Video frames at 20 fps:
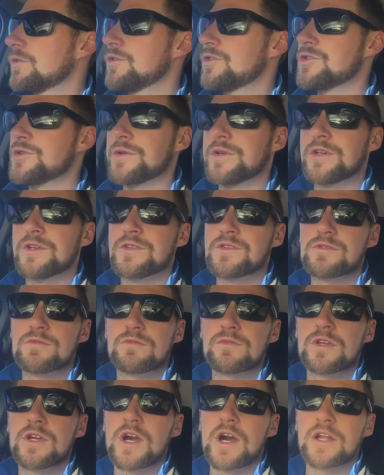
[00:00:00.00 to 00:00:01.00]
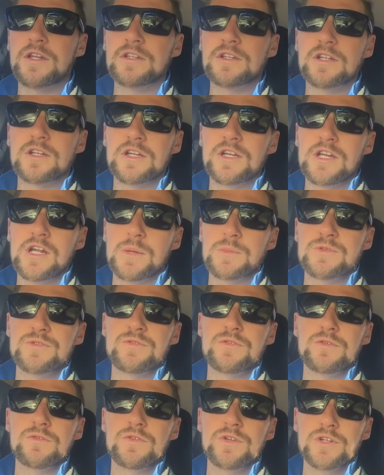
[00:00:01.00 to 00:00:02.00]
doing garden cleanups
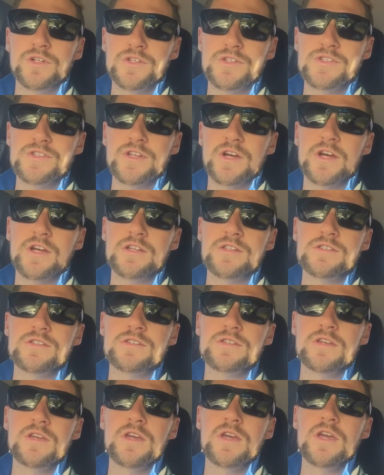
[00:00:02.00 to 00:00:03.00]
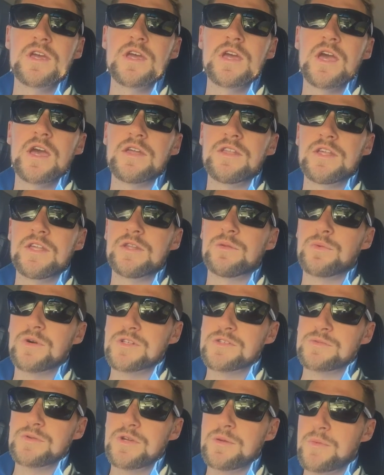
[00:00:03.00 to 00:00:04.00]
for real estates. And they're the
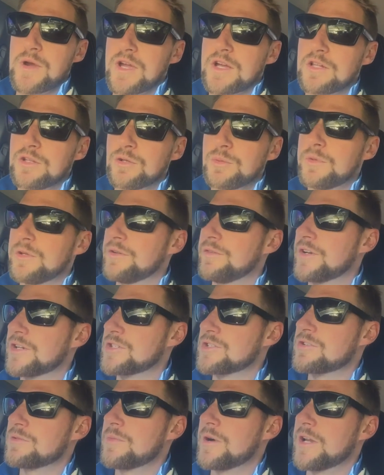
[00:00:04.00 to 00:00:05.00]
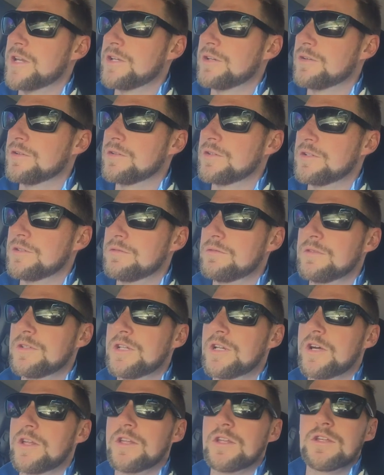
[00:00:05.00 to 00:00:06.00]
ones where you make a little bit of extra money on, and
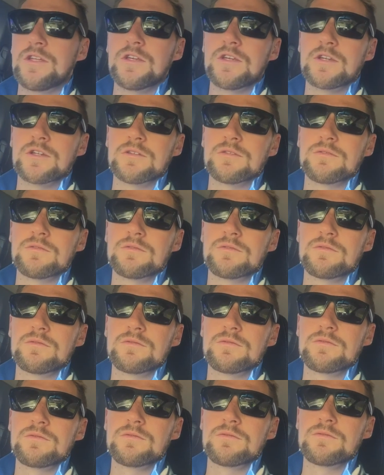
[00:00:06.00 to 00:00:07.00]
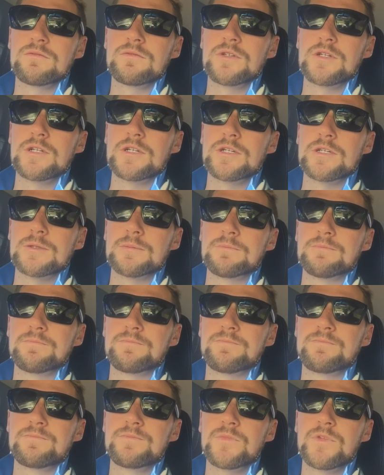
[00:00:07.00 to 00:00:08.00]
you know that you can
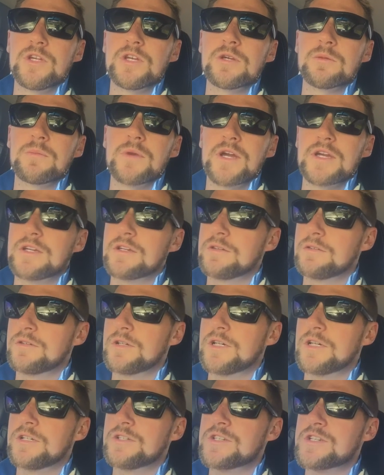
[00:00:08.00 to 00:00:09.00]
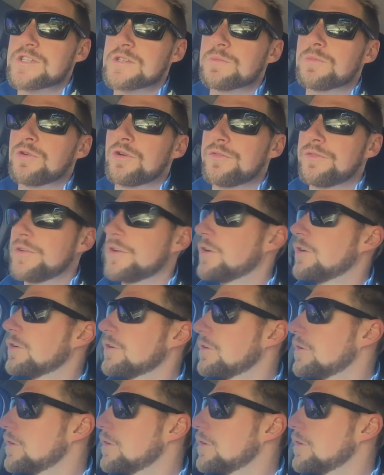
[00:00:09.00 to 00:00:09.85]
make a decent profit on.